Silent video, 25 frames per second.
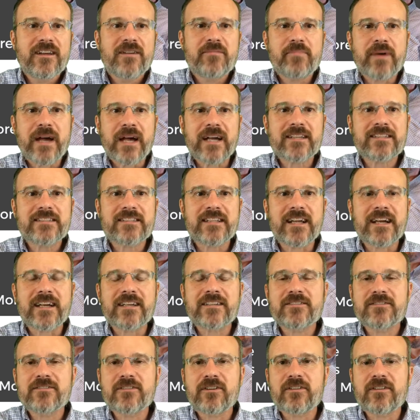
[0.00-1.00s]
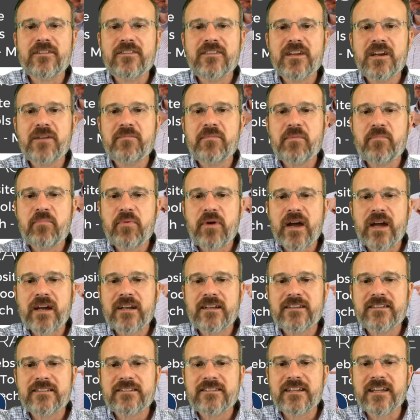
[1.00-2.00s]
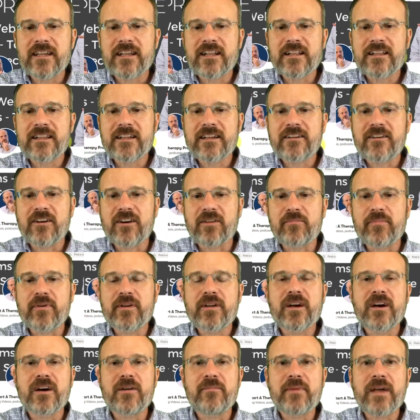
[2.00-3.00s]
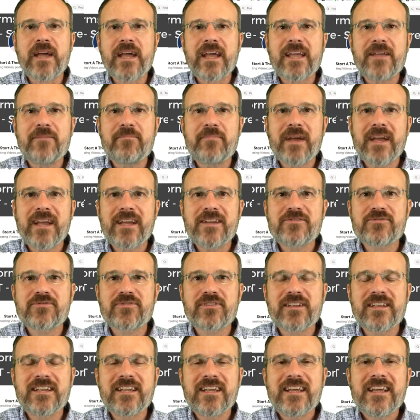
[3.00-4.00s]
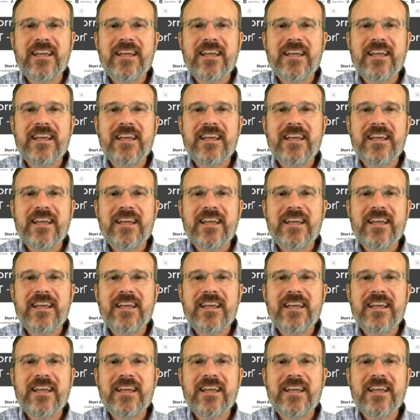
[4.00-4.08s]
/Start a Therapy Practice and click on Become a Patron.